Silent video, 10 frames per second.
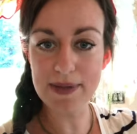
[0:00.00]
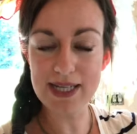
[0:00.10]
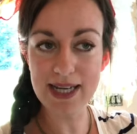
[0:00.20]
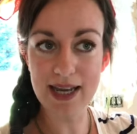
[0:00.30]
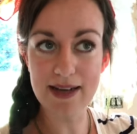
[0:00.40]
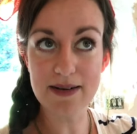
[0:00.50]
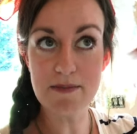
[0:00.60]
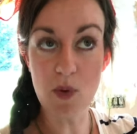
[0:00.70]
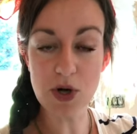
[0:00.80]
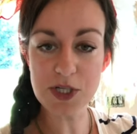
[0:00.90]
to get
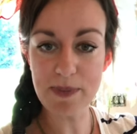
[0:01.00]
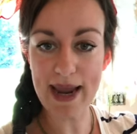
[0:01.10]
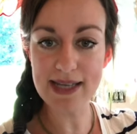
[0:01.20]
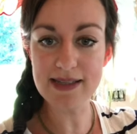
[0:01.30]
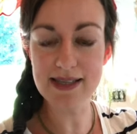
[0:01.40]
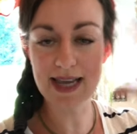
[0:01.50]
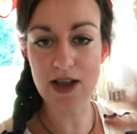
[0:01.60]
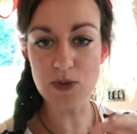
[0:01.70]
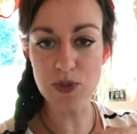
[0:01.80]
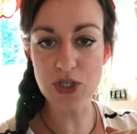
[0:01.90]
more space. This
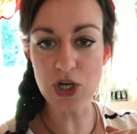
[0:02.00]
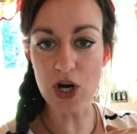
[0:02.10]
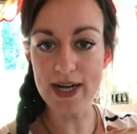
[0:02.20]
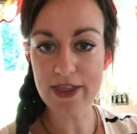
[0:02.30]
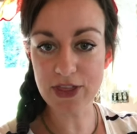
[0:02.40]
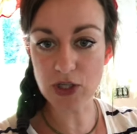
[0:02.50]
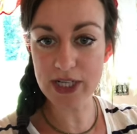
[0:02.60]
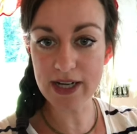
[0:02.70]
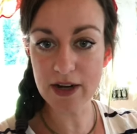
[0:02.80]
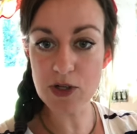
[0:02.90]
house was starting at
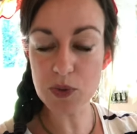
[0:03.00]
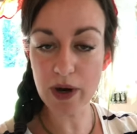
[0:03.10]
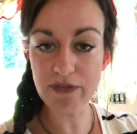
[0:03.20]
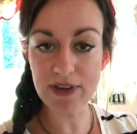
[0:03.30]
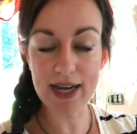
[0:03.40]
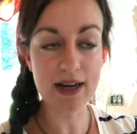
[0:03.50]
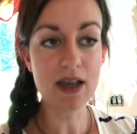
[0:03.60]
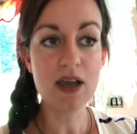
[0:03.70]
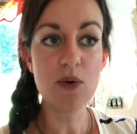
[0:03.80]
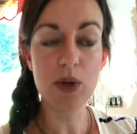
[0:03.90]
1,300 square feet.
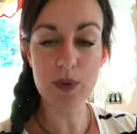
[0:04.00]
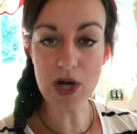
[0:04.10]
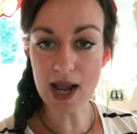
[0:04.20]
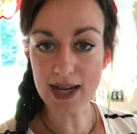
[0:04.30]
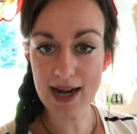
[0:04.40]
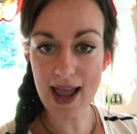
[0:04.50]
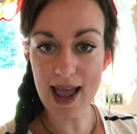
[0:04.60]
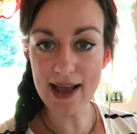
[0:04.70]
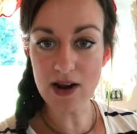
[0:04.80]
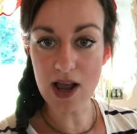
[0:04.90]
We were not gonna
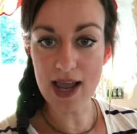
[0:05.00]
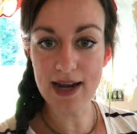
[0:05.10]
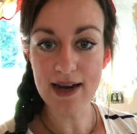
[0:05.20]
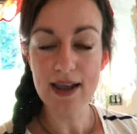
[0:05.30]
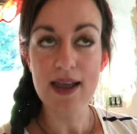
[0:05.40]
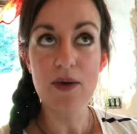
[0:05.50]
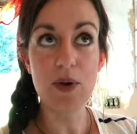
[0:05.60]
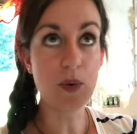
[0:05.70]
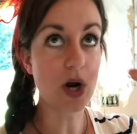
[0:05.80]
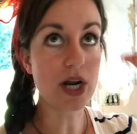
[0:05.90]
add on. We
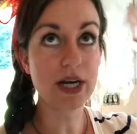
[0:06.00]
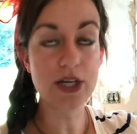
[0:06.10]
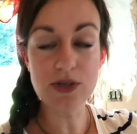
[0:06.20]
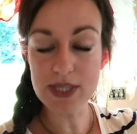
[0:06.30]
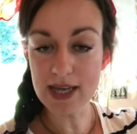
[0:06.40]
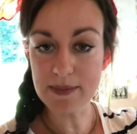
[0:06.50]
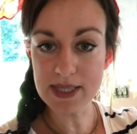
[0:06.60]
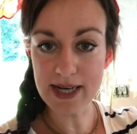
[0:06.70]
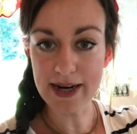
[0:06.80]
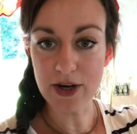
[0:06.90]
weren't gonna use the
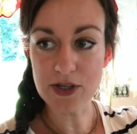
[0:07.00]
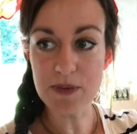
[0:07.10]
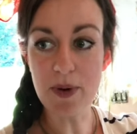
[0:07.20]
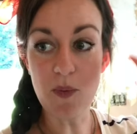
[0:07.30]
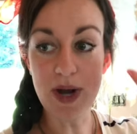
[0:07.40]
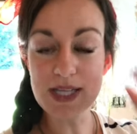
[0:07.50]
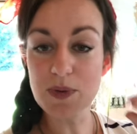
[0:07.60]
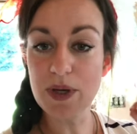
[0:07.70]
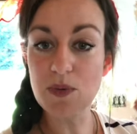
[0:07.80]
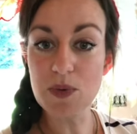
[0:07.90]
upstairs. But once
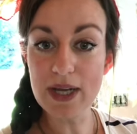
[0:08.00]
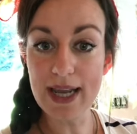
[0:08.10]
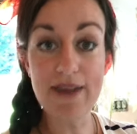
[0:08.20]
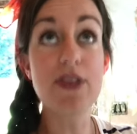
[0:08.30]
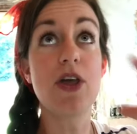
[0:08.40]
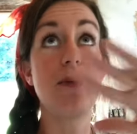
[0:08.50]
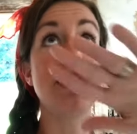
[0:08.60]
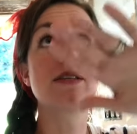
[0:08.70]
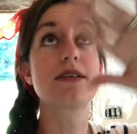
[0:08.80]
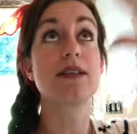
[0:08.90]
we, even though
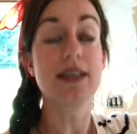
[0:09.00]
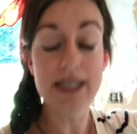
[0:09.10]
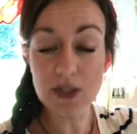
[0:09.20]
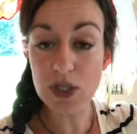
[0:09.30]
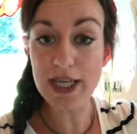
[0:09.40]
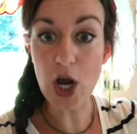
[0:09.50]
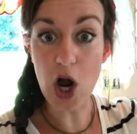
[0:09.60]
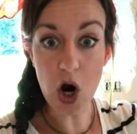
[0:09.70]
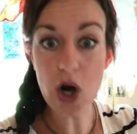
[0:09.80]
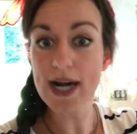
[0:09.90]
it's literally
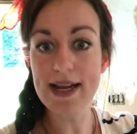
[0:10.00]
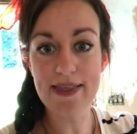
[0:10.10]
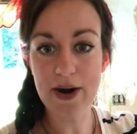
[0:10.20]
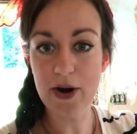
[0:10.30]
already there